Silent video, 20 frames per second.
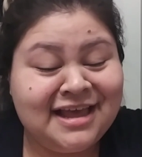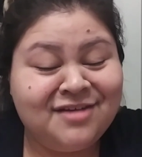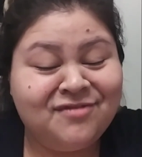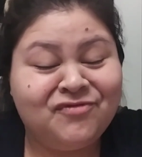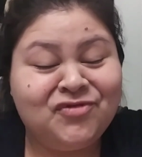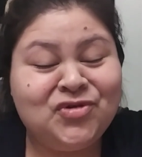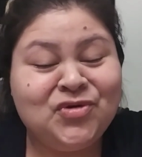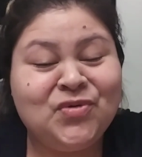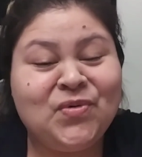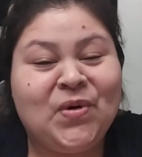
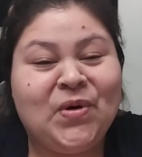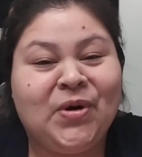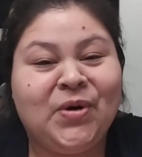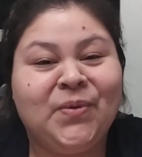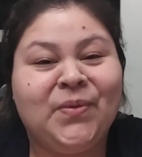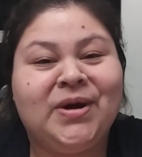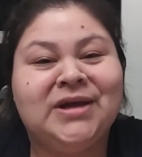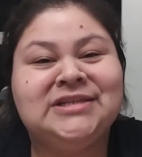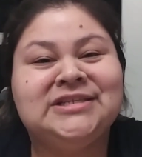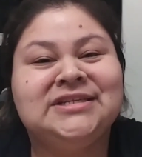if you
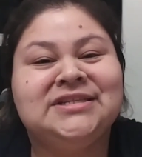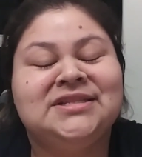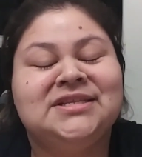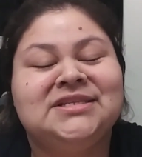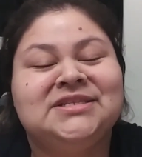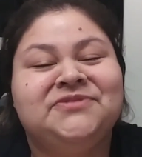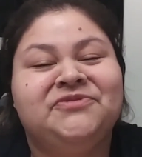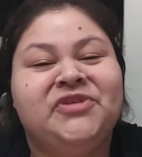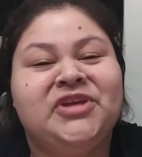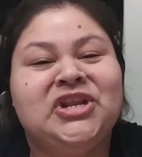are watching
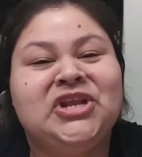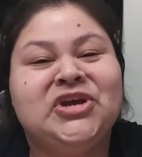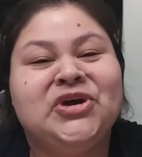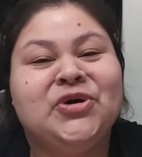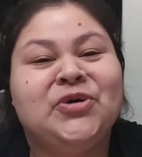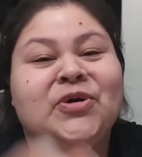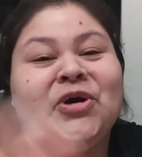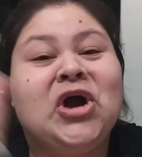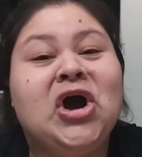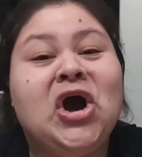this
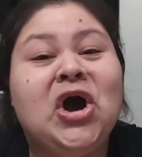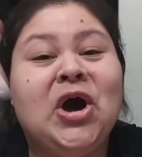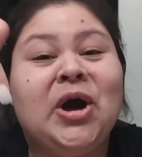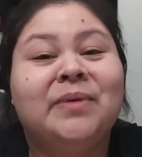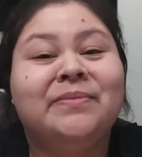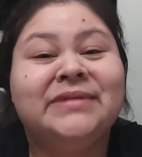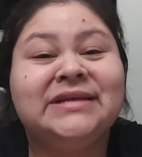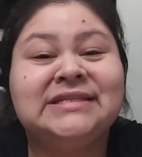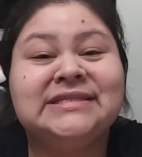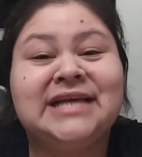video,
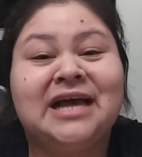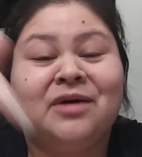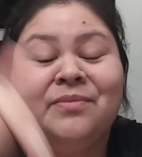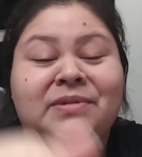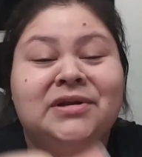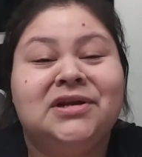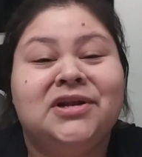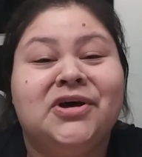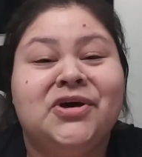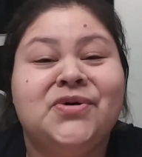comment
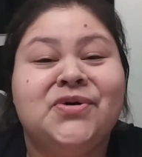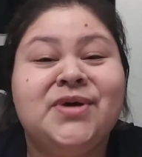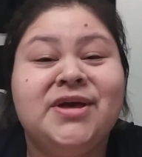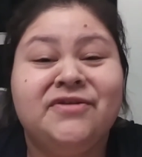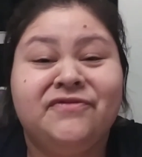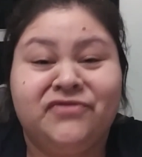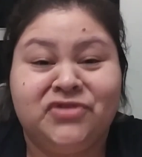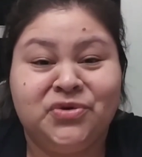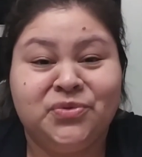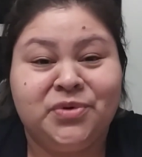down below
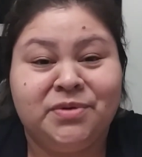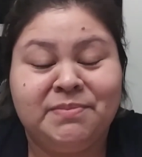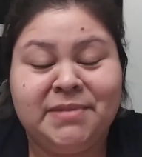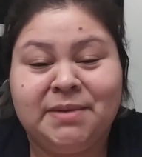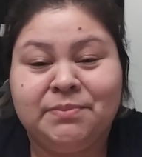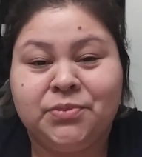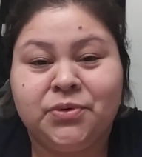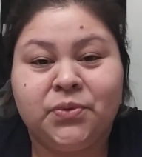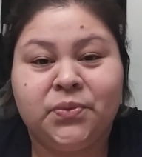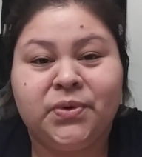if you
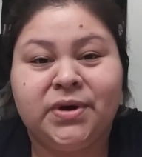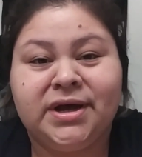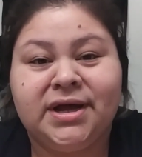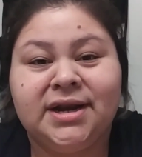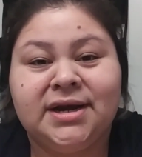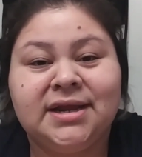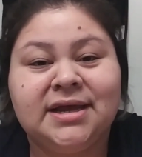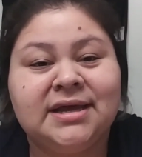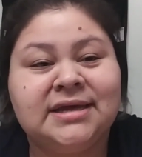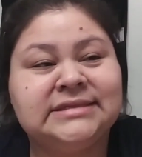remember
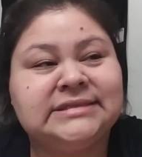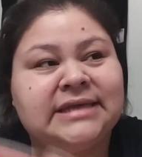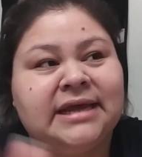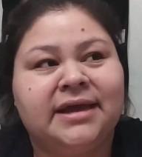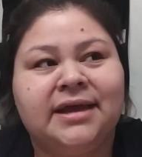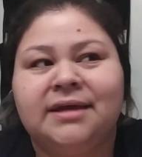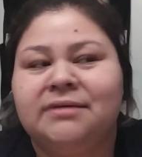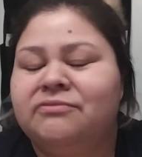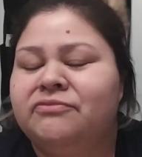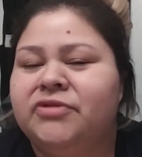one, because
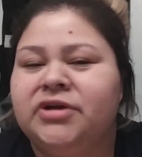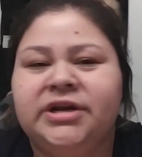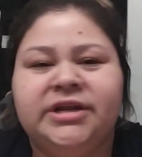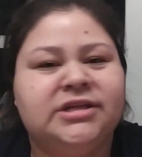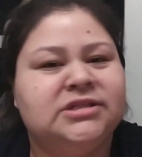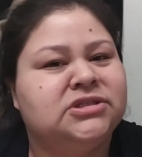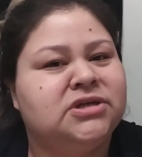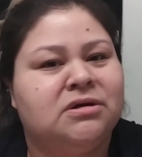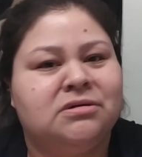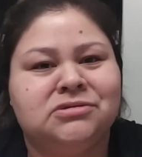I
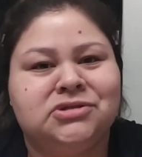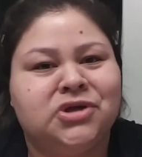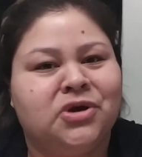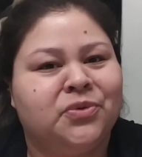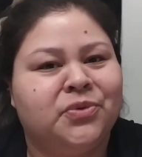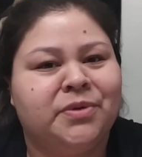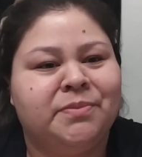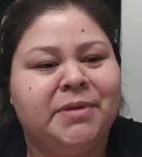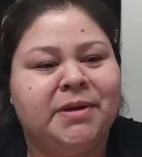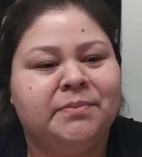really don't
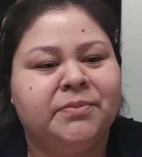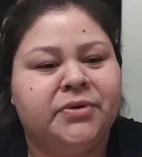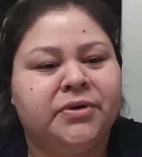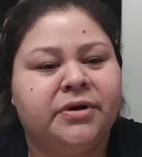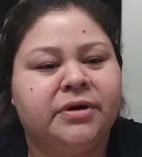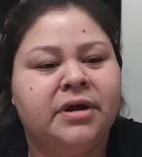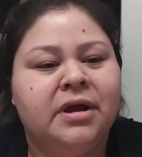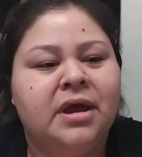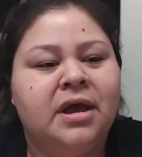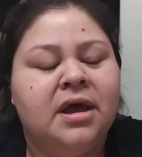
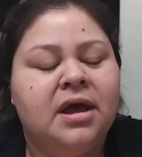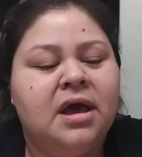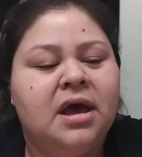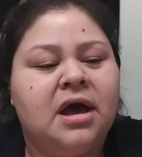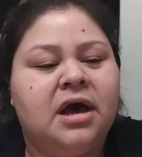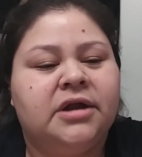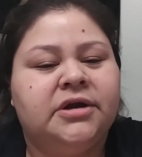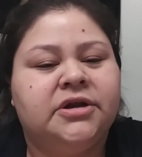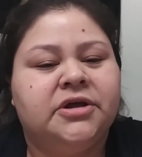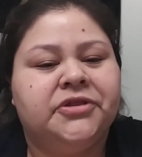remember
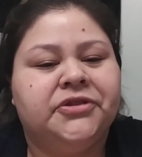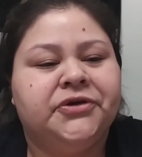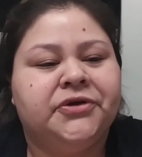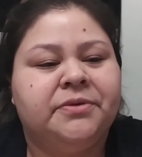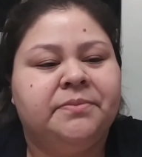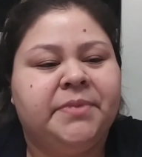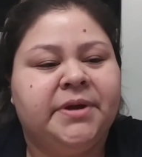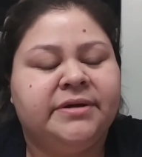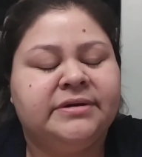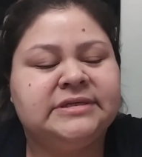
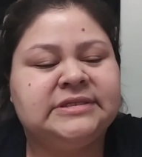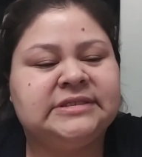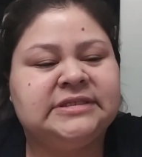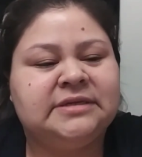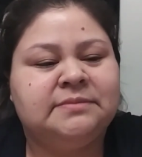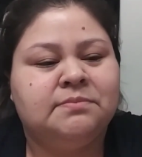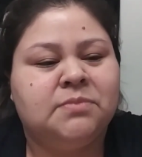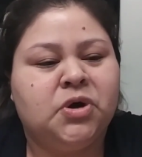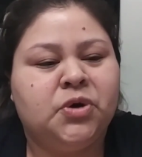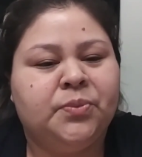another
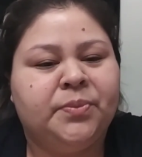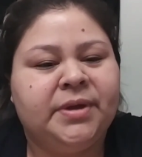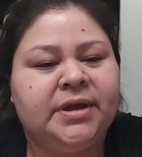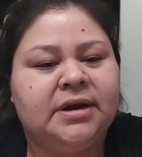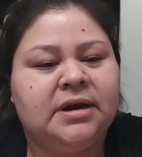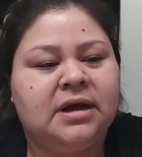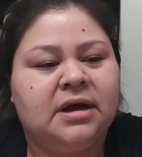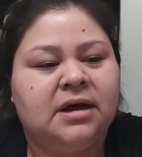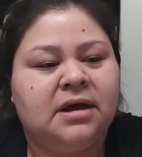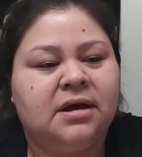embarrassing
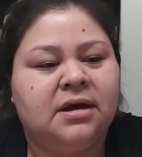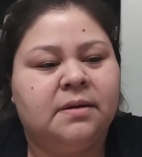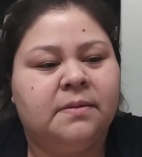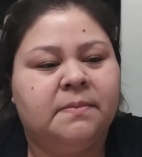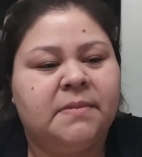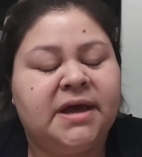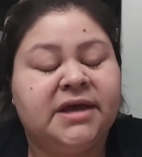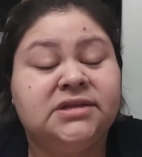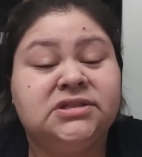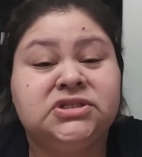moment.
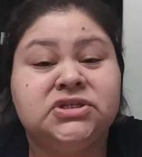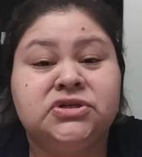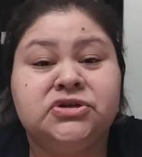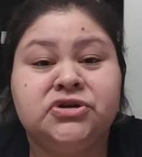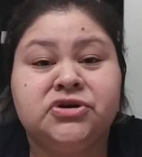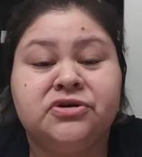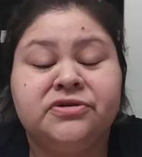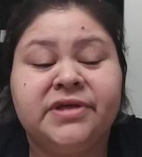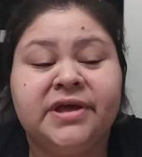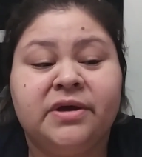I do
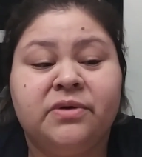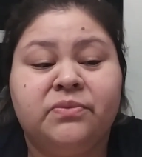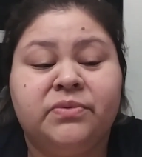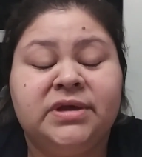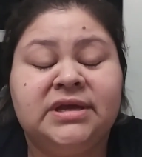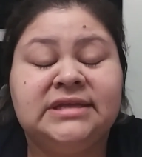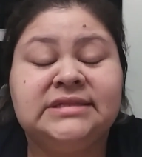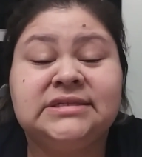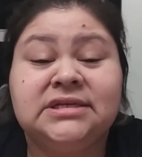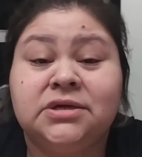know that
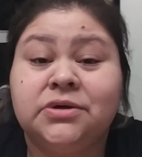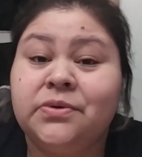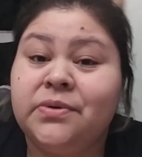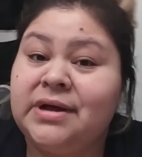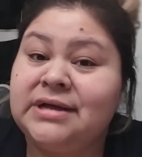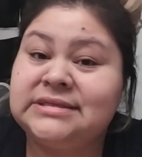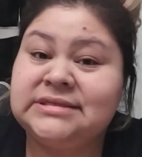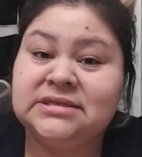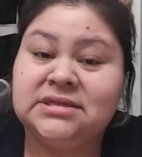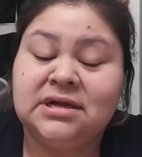we did go
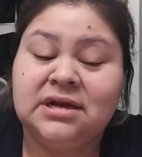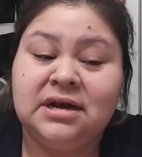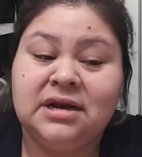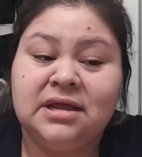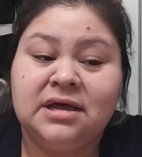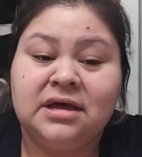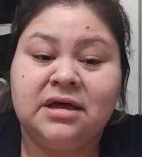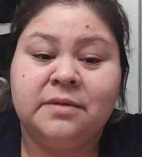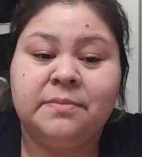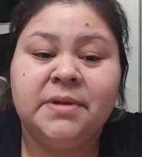out to the
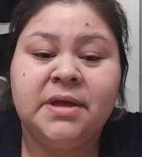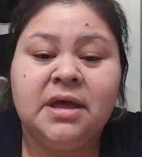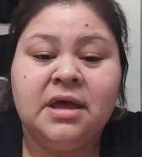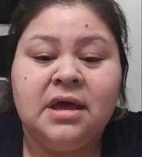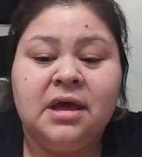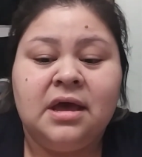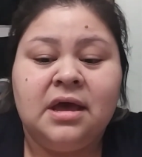club.